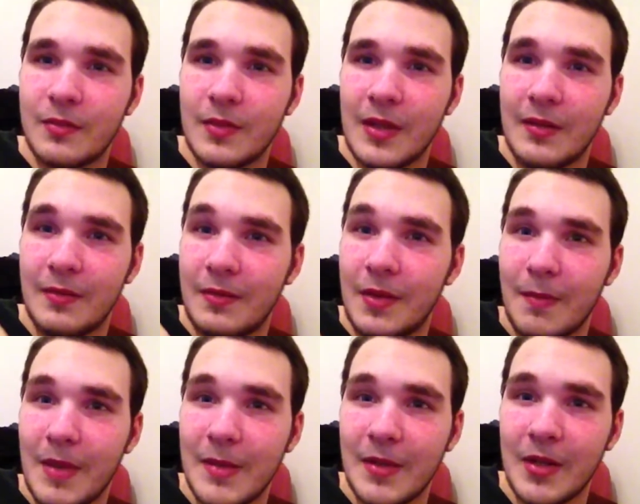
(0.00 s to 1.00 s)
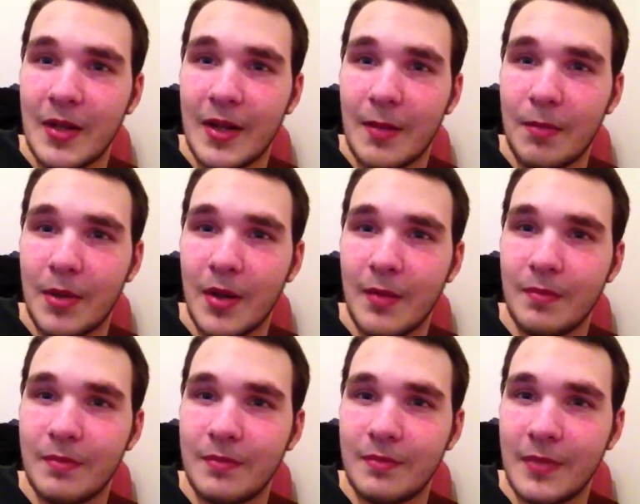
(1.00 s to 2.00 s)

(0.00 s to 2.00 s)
and that made me look like a plum